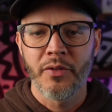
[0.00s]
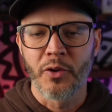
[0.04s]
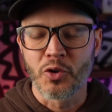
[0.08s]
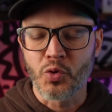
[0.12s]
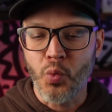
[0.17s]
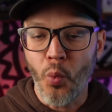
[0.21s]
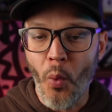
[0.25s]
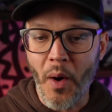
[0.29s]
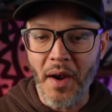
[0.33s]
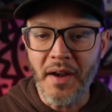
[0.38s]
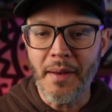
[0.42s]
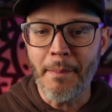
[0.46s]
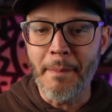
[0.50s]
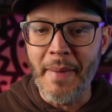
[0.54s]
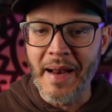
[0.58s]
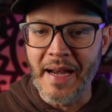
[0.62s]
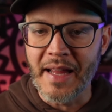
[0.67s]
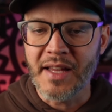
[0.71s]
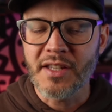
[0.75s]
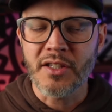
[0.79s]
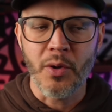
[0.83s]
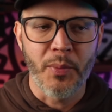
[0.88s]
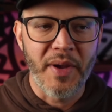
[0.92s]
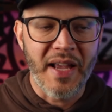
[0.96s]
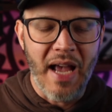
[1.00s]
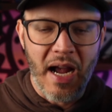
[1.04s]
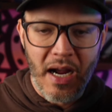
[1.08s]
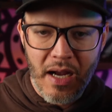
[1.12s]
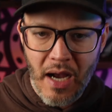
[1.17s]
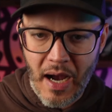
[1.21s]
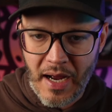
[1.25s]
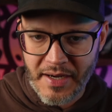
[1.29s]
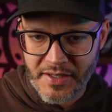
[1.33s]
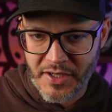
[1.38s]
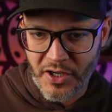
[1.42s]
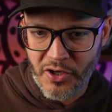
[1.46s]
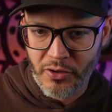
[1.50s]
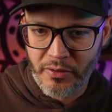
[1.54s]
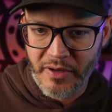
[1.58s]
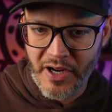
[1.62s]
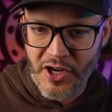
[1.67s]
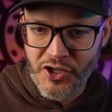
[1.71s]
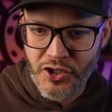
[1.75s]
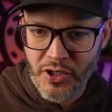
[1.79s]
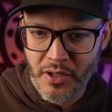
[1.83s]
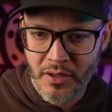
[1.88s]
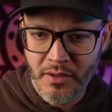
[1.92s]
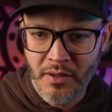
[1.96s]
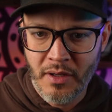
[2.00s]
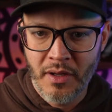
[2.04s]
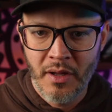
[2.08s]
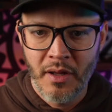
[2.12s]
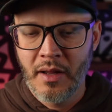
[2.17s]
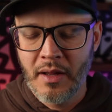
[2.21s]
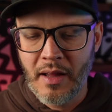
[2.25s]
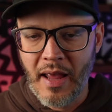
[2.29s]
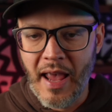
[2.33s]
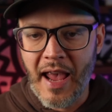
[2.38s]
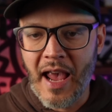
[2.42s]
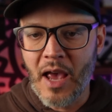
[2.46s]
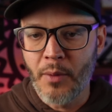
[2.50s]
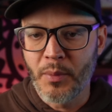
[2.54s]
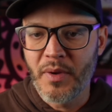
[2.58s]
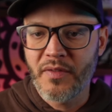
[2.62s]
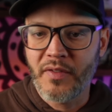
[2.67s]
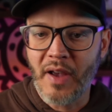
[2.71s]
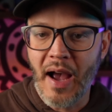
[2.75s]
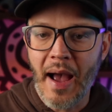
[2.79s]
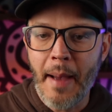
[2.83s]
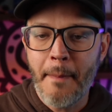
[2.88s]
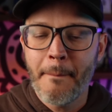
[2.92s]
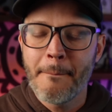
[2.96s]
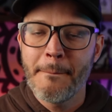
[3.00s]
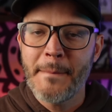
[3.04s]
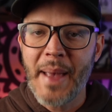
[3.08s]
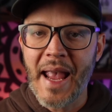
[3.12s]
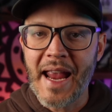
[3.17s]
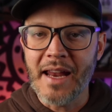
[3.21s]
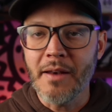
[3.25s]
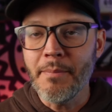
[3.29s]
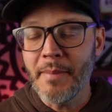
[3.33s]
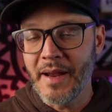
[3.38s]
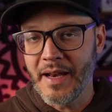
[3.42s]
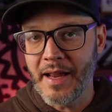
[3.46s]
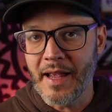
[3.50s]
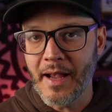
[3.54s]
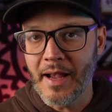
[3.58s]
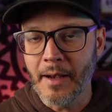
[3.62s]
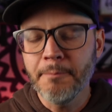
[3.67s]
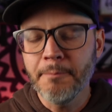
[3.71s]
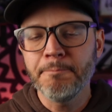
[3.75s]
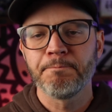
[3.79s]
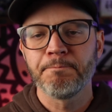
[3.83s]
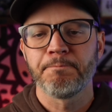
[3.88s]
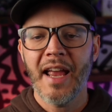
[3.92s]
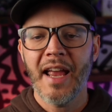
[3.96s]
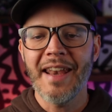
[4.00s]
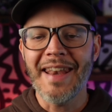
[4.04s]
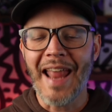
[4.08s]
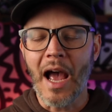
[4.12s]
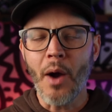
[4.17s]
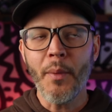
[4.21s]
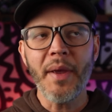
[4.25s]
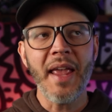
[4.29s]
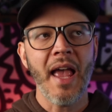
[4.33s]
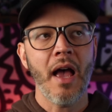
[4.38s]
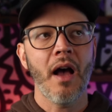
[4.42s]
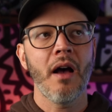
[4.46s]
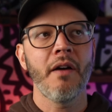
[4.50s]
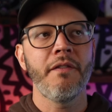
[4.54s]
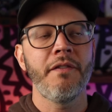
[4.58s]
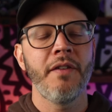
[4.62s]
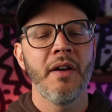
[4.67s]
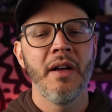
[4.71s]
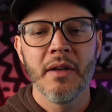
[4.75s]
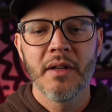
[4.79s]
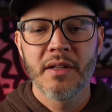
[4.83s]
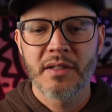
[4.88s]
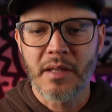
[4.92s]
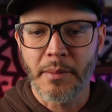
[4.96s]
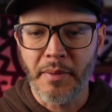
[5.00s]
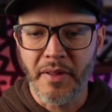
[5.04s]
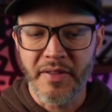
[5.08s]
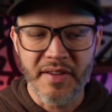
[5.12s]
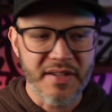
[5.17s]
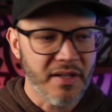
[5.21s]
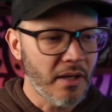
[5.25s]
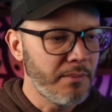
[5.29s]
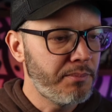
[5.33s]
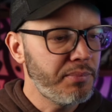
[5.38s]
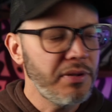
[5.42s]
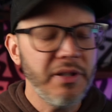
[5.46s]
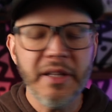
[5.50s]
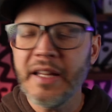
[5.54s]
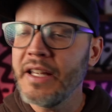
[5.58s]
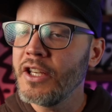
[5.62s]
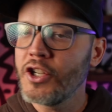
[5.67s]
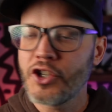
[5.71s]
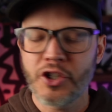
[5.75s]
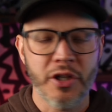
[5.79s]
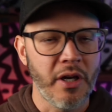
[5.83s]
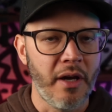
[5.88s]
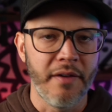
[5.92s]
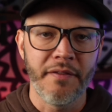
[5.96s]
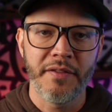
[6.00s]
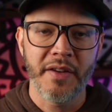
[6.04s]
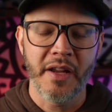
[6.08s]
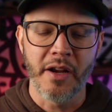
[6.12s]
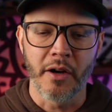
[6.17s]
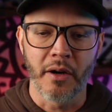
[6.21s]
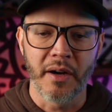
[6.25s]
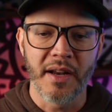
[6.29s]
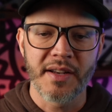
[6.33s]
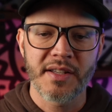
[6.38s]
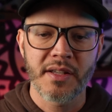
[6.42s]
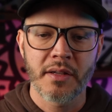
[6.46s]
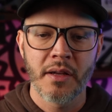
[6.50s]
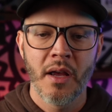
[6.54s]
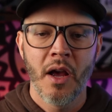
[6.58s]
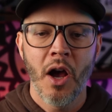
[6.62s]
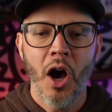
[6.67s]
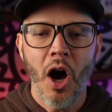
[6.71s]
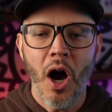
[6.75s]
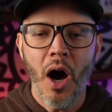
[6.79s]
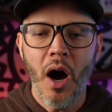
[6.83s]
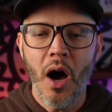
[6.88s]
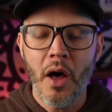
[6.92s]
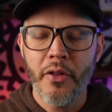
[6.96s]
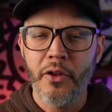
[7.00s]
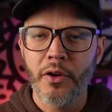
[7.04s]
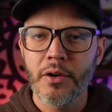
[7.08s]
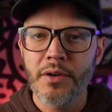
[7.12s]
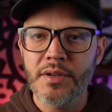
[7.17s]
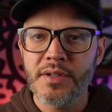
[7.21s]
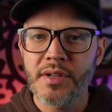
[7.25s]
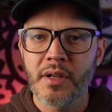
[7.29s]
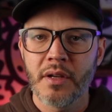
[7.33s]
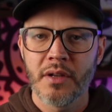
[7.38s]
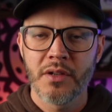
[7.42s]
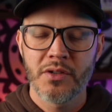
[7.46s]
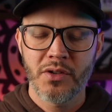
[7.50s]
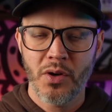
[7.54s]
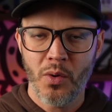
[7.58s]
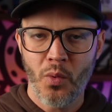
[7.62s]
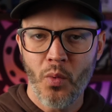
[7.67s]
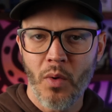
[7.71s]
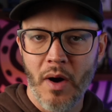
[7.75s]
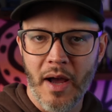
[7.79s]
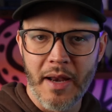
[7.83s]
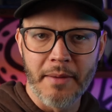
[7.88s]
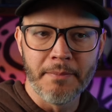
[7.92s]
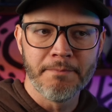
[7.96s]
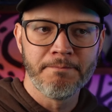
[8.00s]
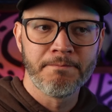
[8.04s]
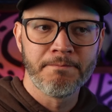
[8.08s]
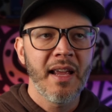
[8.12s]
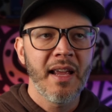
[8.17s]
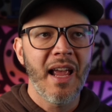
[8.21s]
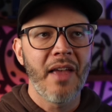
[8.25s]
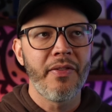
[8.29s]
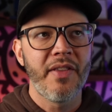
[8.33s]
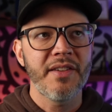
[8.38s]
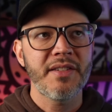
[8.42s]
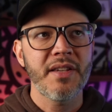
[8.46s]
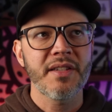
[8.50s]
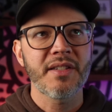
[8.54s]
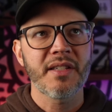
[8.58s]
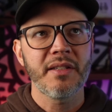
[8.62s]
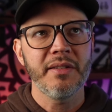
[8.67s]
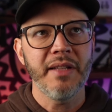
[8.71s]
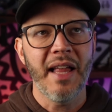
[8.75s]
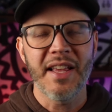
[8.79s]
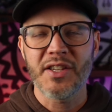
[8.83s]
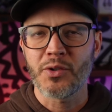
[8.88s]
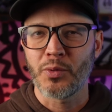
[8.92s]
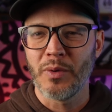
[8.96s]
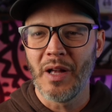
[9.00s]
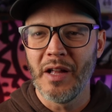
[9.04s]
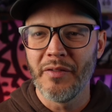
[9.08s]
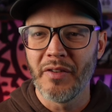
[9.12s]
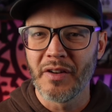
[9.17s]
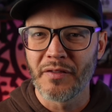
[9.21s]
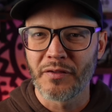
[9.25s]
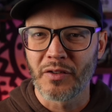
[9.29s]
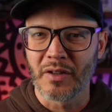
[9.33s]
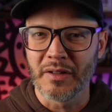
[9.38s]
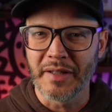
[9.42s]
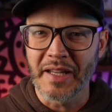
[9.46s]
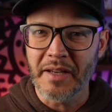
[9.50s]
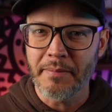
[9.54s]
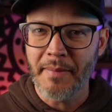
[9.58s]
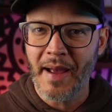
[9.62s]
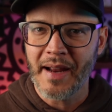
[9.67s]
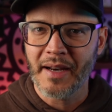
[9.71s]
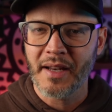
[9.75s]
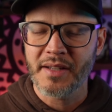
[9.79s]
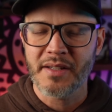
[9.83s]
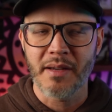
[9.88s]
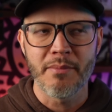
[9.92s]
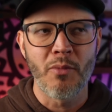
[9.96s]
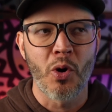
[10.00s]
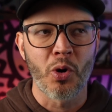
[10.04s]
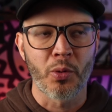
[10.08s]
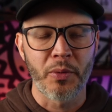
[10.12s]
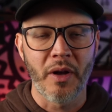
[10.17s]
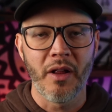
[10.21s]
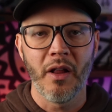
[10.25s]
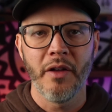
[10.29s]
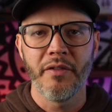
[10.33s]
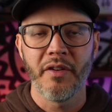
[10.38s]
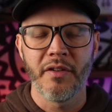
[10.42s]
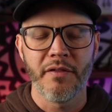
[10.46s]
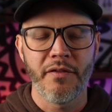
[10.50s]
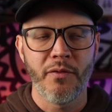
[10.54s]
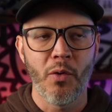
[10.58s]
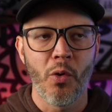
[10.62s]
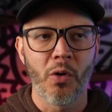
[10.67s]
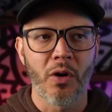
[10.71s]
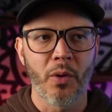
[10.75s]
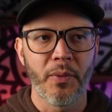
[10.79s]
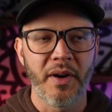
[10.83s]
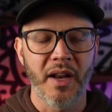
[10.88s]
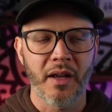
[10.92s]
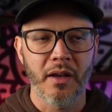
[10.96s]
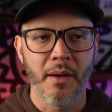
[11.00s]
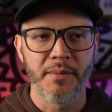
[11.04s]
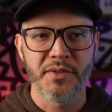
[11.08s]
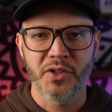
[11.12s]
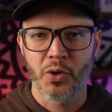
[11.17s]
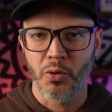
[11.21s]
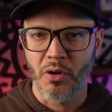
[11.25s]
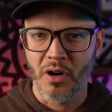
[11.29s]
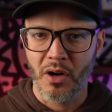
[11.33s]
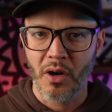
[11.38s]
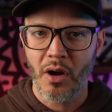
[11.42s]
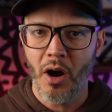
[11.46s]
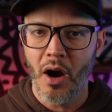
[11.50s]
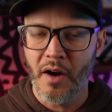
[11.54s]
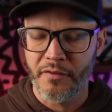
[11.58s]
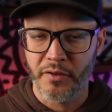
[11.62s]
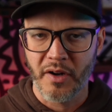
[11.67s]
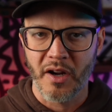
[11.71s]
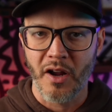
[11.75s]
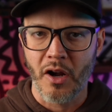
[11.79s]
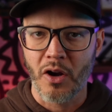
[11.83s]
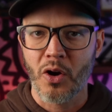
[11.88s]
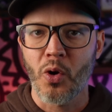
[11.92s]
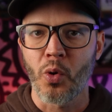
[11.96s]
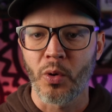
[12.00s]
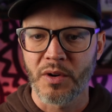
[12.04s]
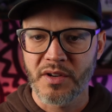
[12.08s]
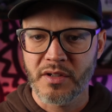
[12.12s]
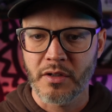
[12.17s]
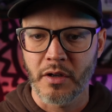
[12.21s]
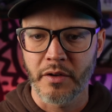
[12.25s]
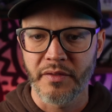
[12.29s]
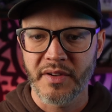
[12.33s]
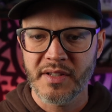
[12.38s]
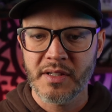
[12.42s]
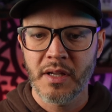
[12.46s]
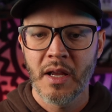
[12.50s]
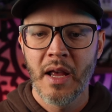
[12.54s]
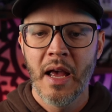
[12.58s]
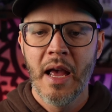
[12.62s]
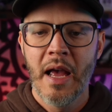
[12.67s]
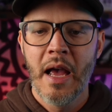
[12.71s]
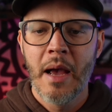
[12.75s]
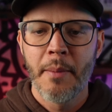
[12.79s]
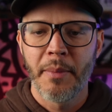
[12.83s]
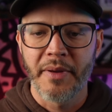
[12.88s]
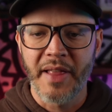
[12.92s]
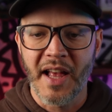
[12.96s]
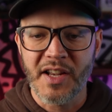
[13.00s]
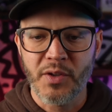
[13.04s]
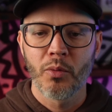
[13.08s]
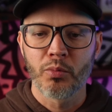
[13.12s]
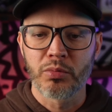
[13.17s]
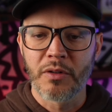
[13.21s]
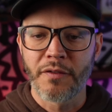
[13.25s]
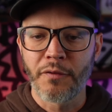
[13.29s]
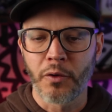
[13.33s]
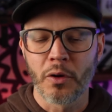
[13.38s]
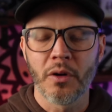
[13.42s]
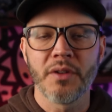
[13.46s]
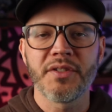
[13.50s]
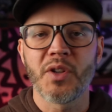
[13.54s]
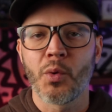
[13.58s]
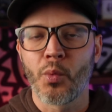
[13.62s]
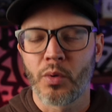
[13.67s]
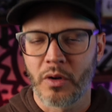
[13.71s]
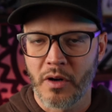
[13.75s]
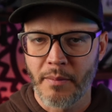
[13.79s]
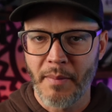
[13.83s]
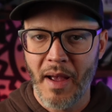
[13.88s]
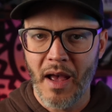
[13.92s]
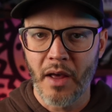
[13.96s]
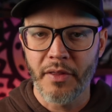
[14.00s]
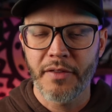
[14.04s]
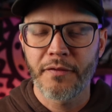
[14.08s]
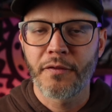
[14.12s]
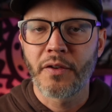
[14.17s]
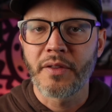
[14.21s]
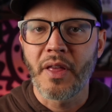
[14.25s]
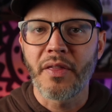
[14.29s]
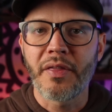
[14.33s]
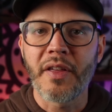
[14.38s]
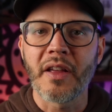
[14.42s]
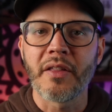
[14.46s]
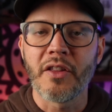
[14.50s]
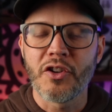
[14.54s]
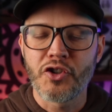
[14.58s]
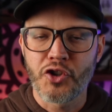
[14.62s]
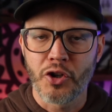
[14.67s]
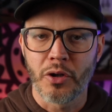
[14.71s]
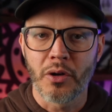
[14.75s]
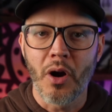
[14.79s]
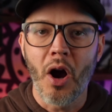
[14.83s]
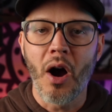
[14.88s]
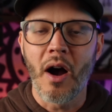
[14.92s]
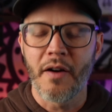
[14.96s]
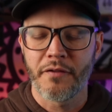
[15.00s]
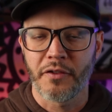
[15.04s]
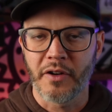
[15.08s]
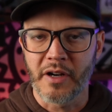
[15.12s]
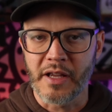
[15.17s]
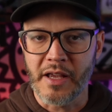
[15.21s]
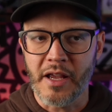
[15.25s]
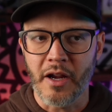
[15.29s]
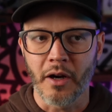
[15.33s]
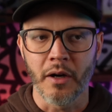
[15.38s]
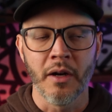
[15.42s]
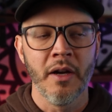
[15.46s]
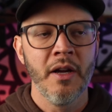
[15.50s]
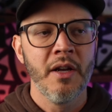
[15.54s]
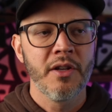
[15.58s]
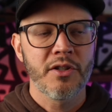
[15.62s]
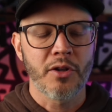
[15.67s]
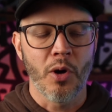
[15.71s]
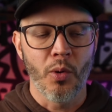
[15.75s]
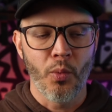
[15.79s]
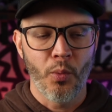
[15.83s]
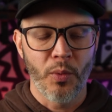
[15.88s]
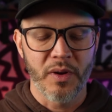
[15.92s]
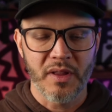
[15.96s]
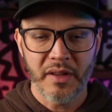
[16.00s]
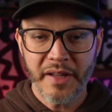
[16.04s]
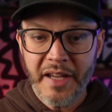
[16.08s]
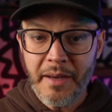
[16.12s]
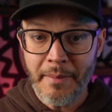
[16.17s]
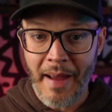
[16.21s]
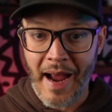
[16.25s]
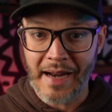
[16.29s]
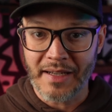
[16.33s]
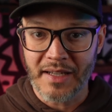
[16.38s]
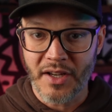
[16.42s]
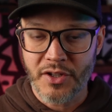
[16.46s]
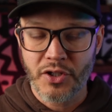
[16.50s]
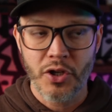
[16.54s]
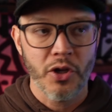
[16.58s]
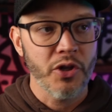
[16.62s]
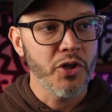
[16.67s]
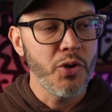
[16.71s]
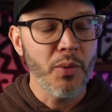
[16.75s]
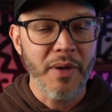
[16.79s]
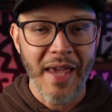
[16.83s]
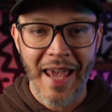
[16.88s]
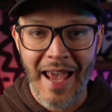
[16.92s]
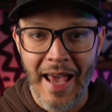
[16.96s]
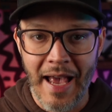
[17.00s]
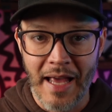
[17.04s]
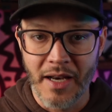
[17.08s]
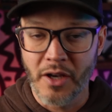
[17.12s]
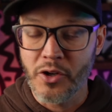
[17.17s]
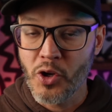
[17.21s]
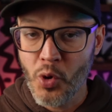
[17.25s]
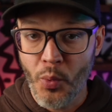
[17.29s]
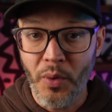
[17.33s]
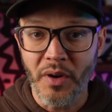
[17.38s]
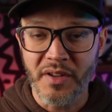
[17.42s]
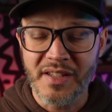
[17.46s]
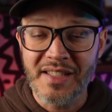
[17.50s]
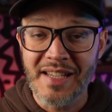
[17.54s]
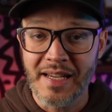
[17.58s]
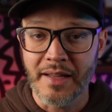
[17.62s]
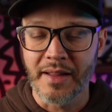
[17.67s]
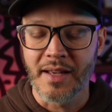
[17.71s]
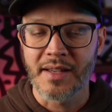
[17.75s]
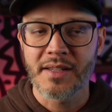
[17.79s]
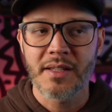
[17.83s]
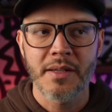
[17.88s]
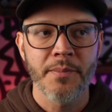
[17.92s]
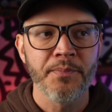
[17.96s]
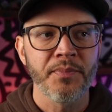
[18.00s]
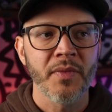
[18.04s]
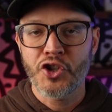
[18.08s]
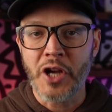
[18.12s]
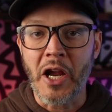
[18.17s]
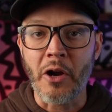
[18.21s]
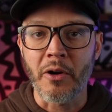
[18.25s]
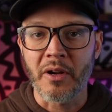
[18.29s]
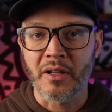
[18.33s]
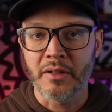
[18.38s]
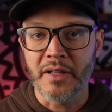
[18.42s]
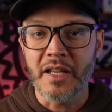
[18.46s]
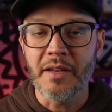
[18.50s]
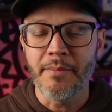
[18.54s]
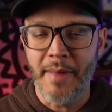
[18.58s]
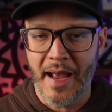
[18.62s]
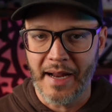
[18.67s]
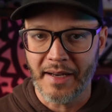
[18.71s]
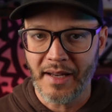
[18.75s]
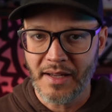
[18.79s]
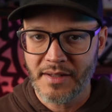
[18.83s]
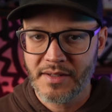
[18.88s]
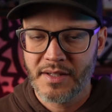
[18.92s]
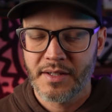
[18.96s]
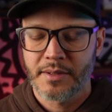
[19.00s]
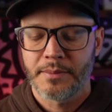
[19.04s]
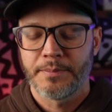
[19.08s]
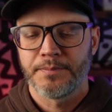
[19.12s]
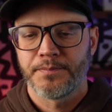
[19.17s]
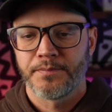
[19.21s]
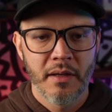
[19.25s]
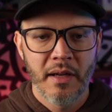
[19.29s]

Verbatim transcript: There's one to many. So we got content creation and we've got paid media. And now we have something that's a complete shift here. It's others to one. And this is less relevant for lead magnets and more relevant for when it comes to our offering our core service, but that's referrals and word of mouth for the thing that you're offering here. So with lead magnets, you can, and you will see this, sharing lead magnets.